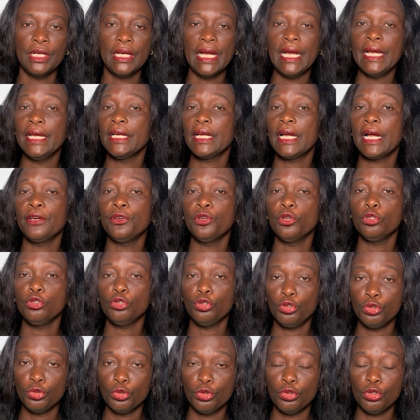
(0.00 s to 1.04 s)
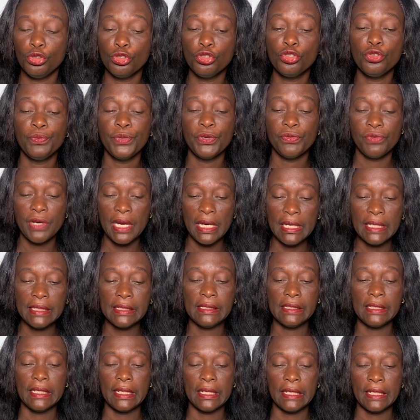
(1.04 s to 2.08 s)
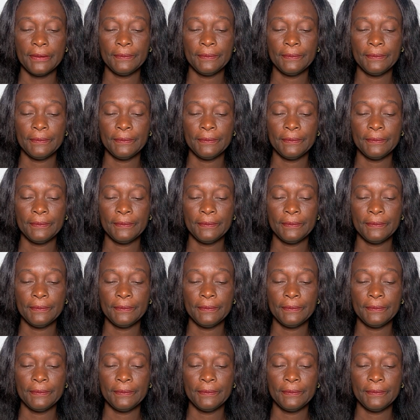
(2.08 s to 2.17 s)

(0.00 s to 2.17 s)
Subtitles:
and cannot do. You should be realistic.